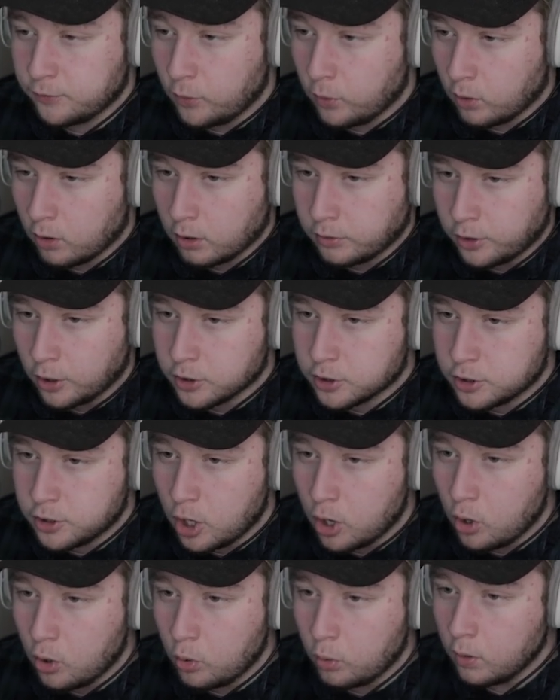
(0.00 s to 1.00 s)
4.
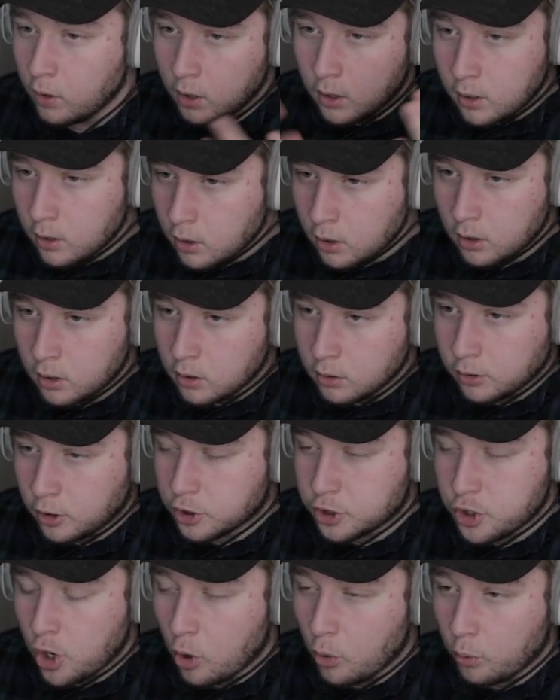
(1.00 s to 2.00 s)

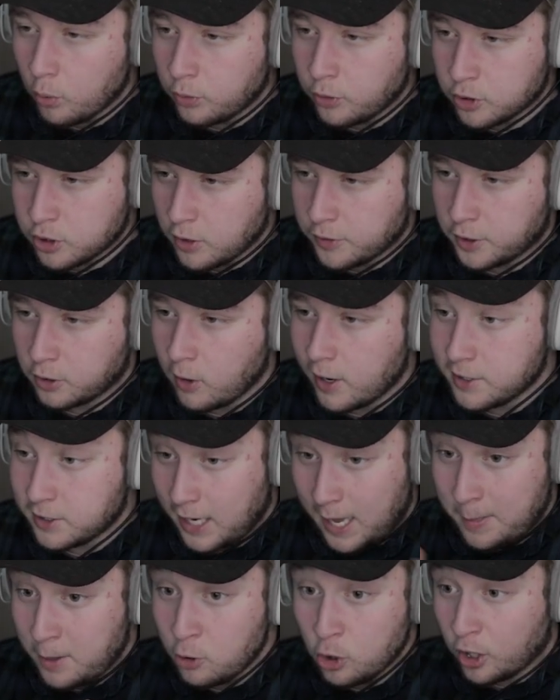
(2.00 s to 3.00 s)
There's nothing crazy.
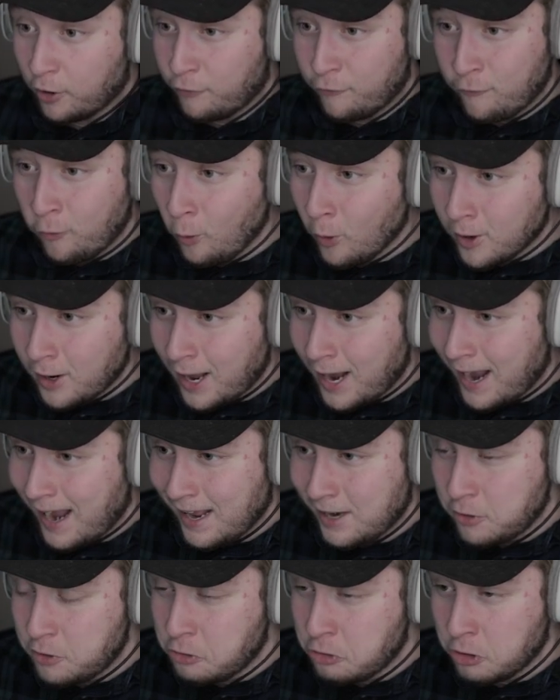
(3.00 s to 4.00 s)
And then you look at Fortnite,
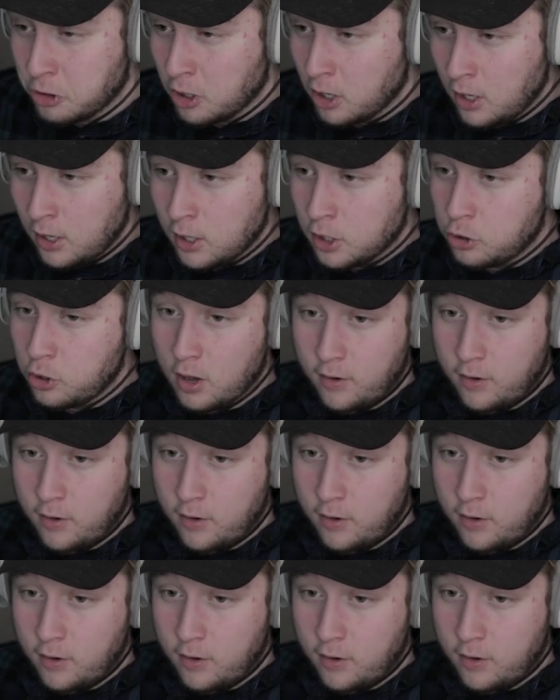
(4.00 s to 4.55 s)
and you have